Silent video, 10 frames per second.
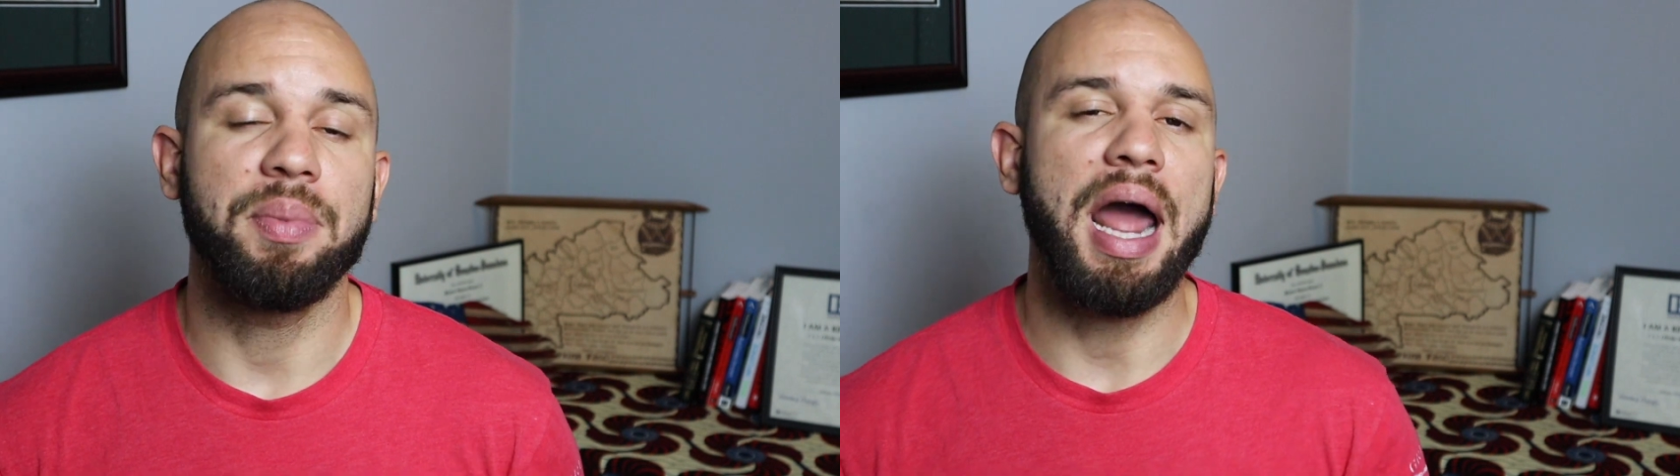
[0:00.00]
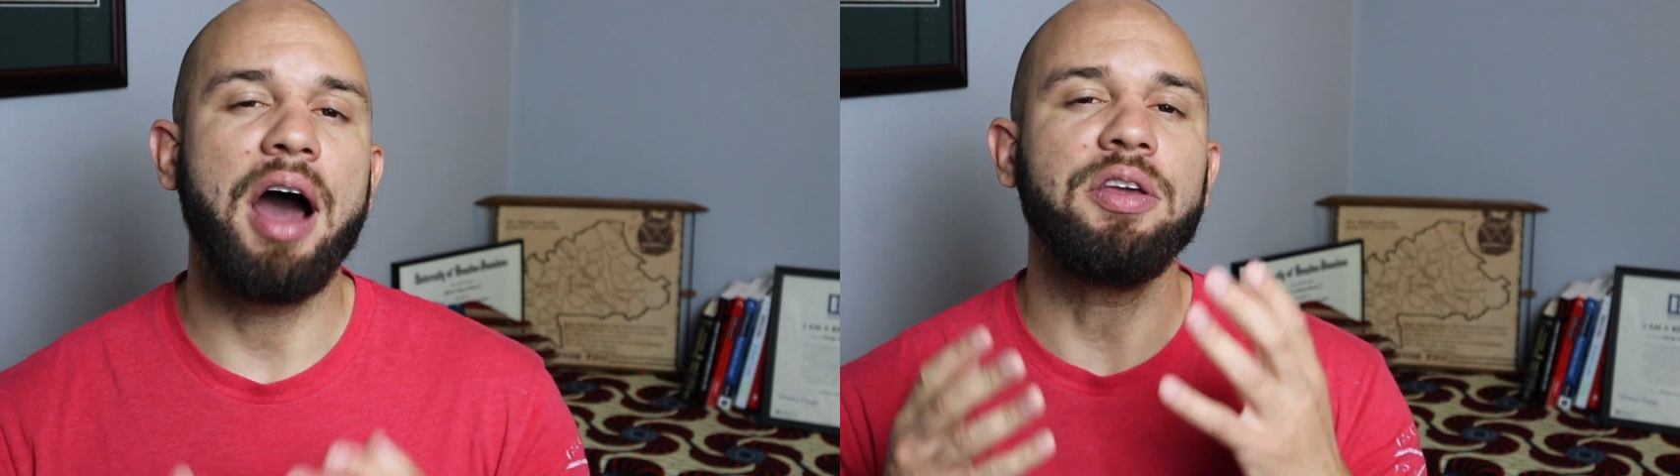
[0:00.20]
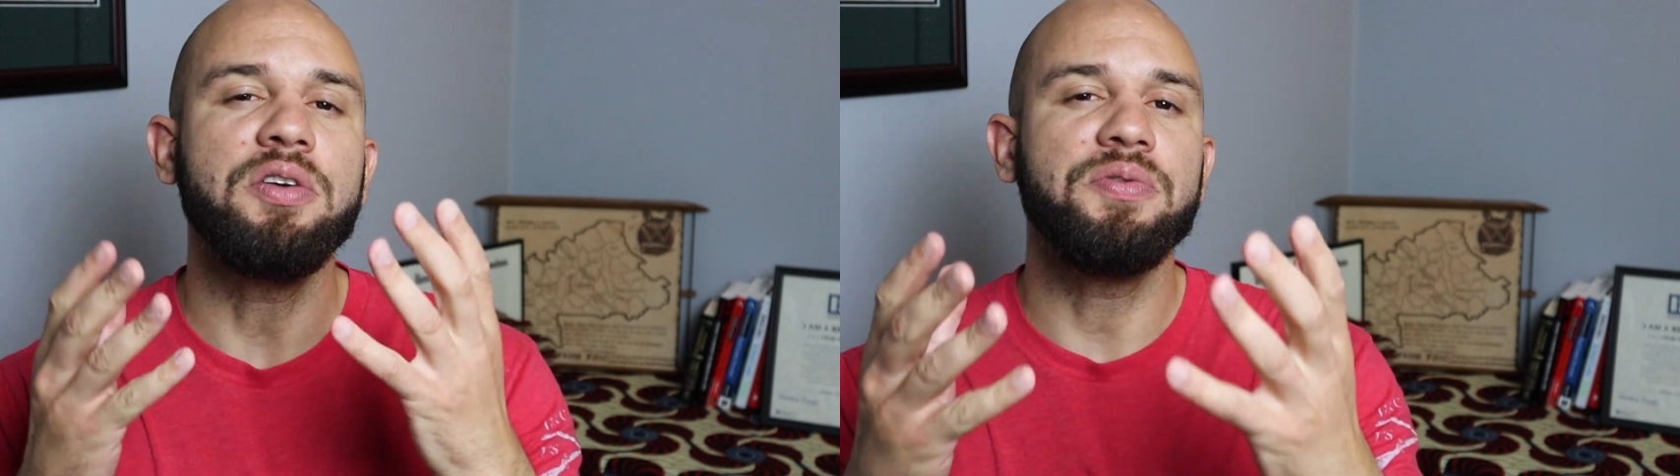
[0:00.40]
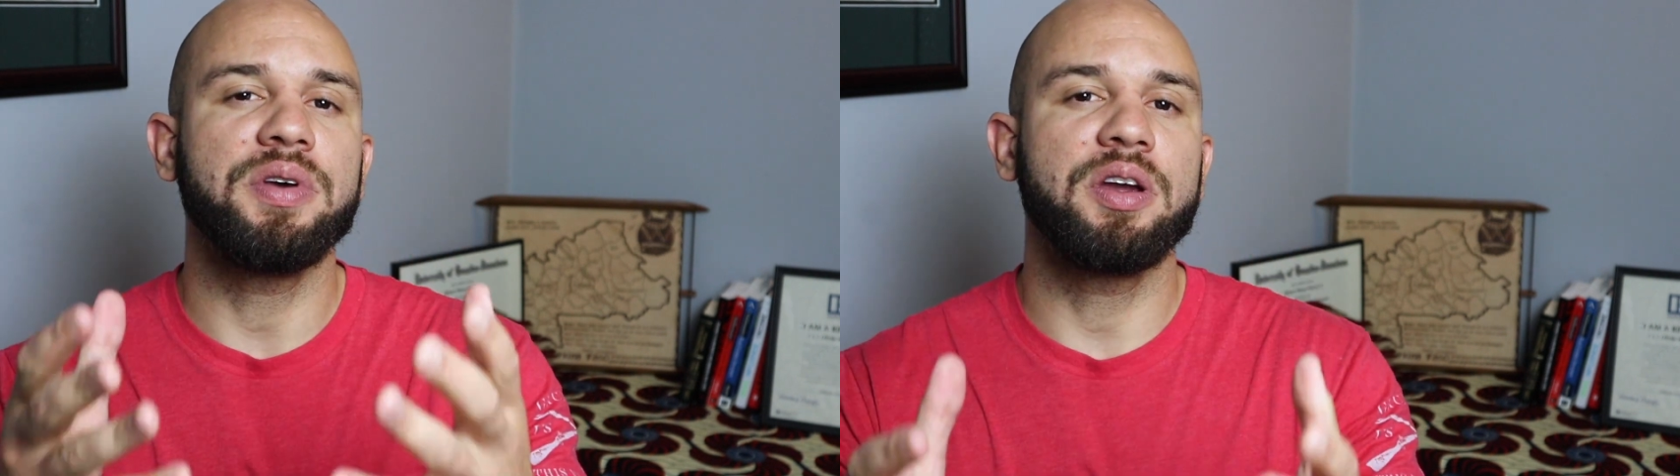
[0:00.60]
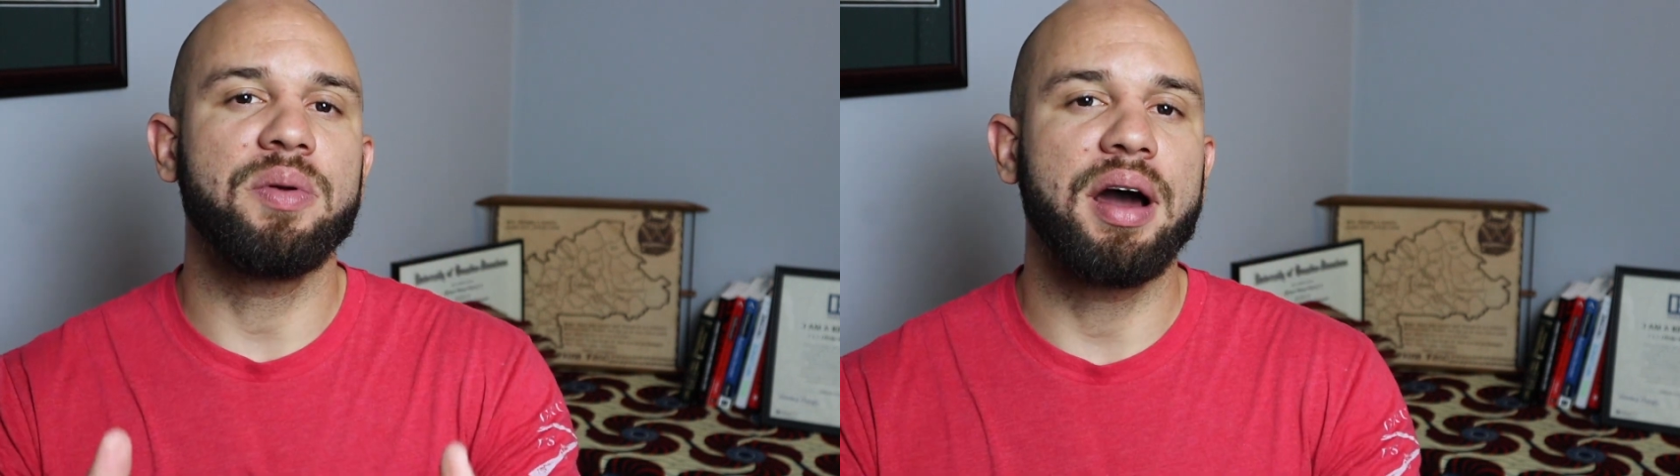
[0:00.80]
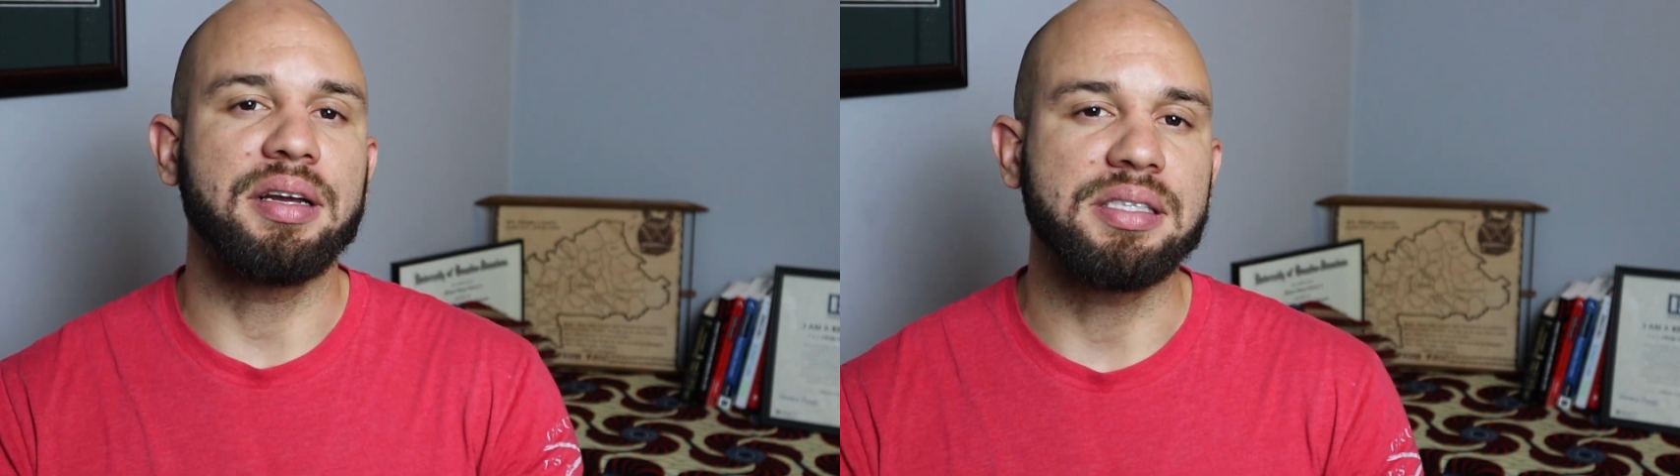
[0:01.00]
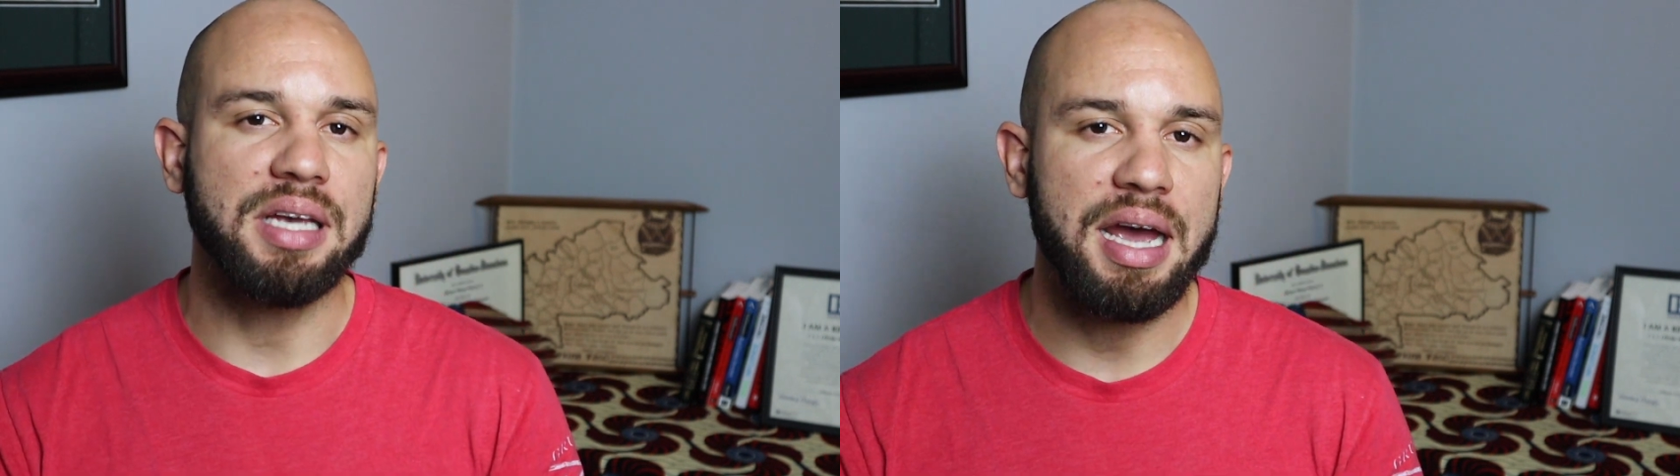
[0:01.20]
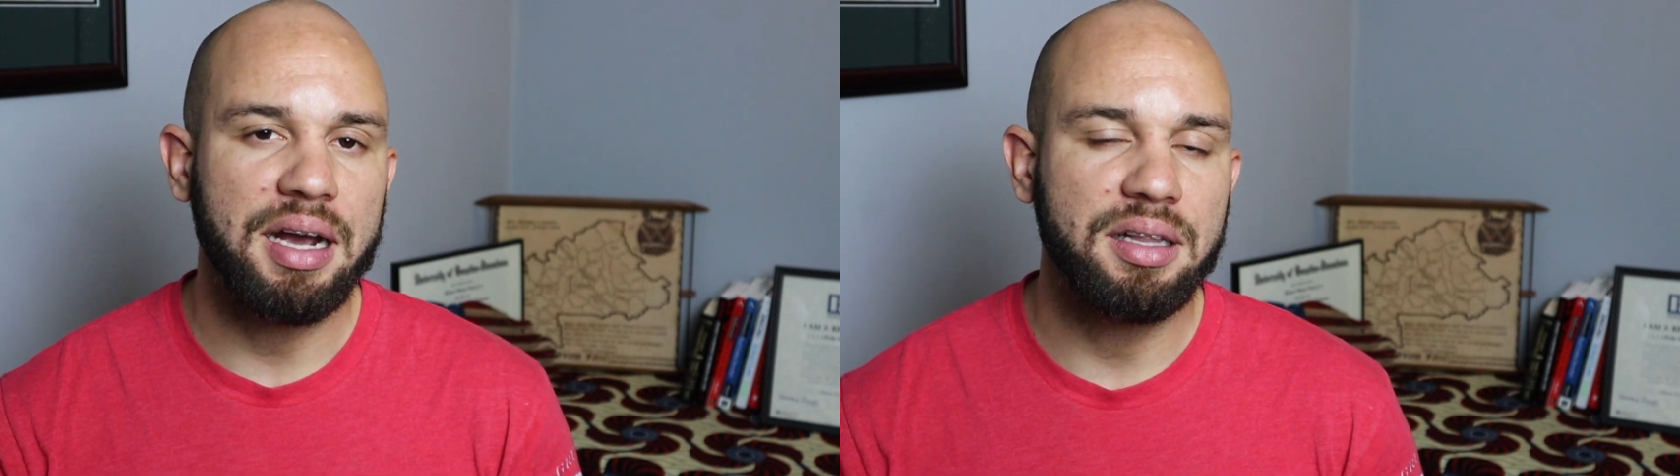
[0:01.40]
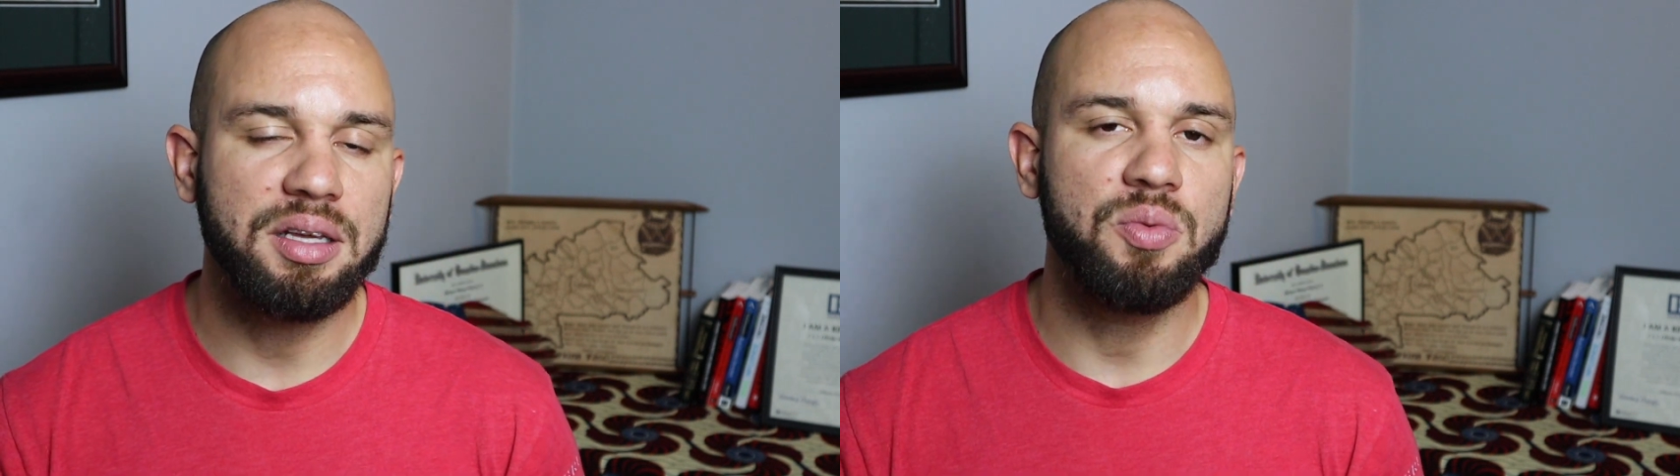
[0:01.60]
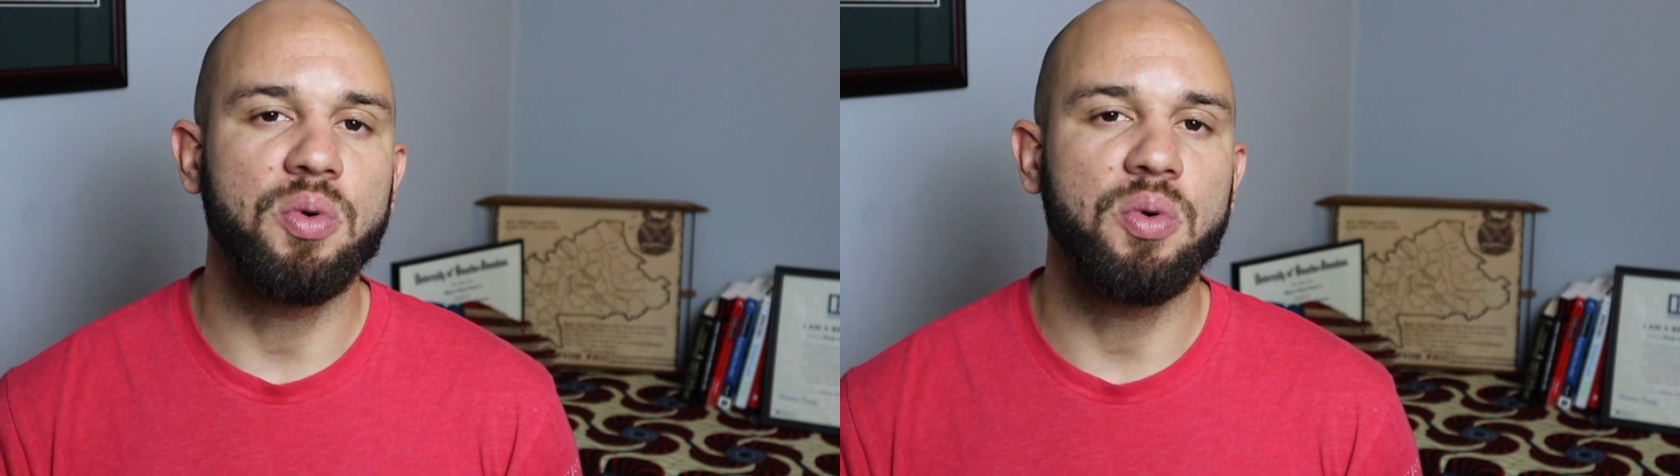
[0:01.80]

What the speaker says: but how do you figure out exactly